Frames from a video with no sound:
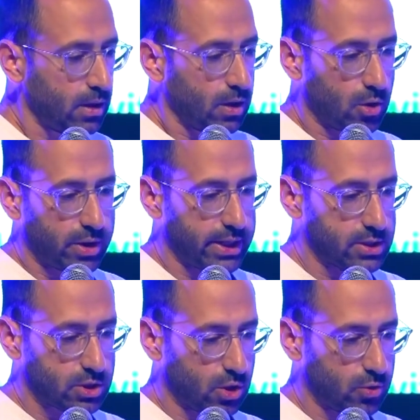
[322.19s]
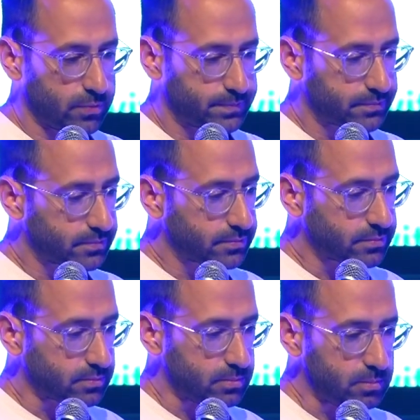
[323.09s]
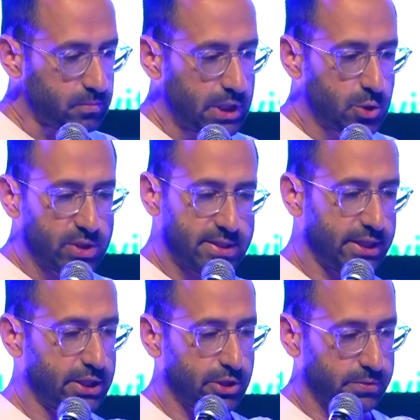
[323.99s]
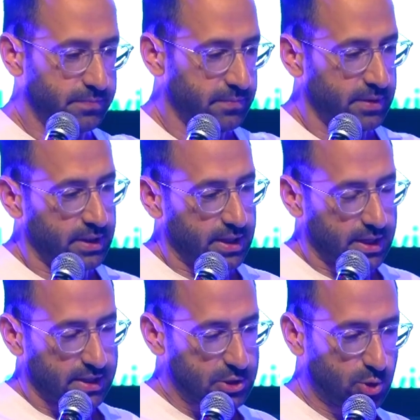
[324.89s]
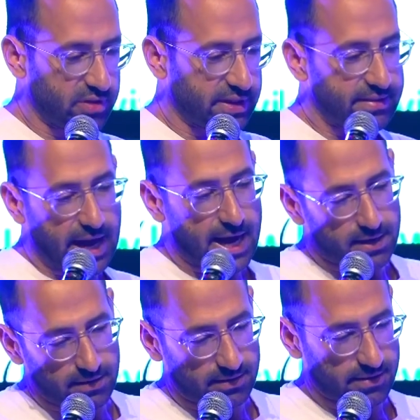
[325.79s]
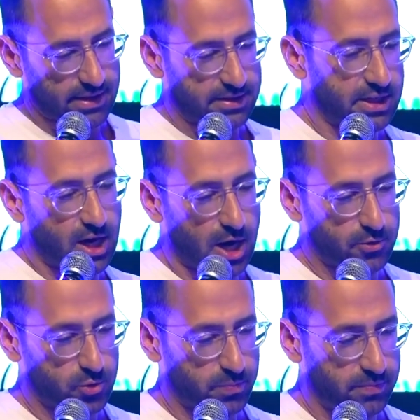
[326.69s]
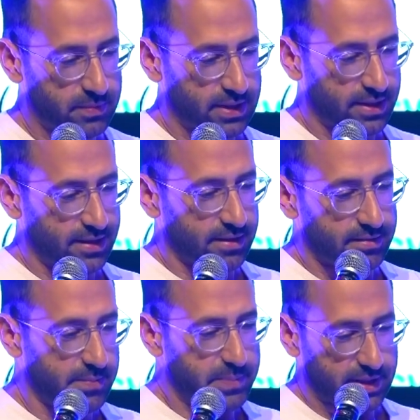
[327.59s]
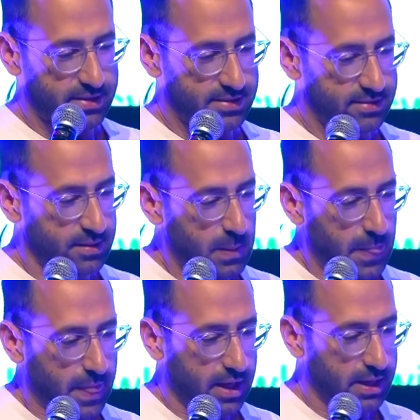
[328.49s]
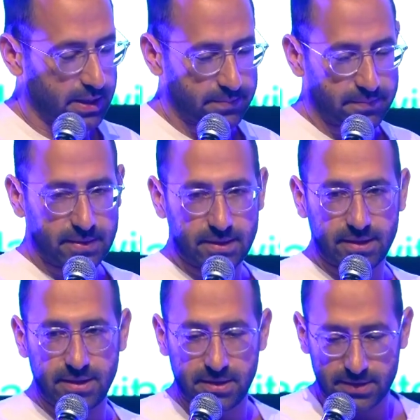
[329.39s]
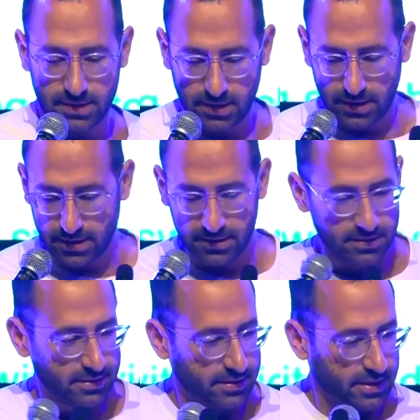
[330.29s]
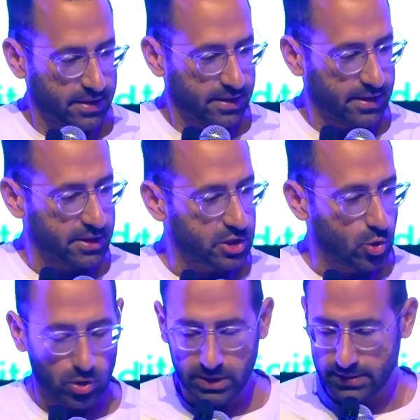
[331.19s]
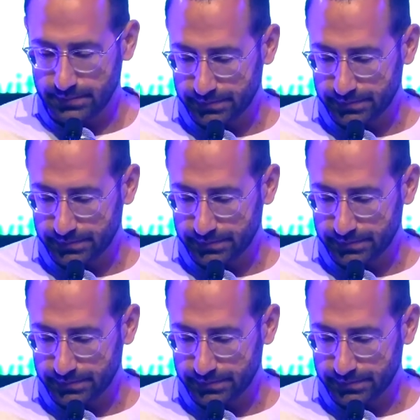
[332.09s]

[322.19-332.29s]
Okay, so you can see here sort of a DAG that Hikaru depicts in this course.